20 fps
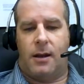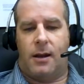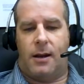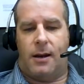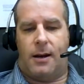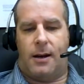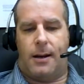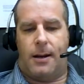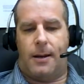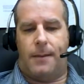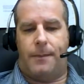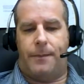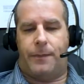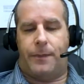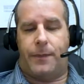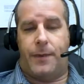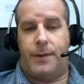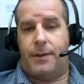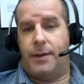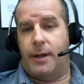The
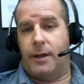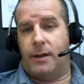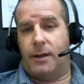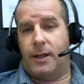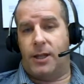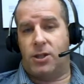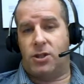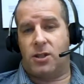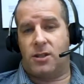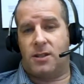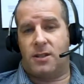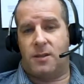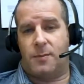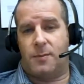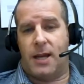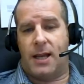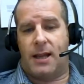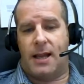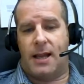lesions may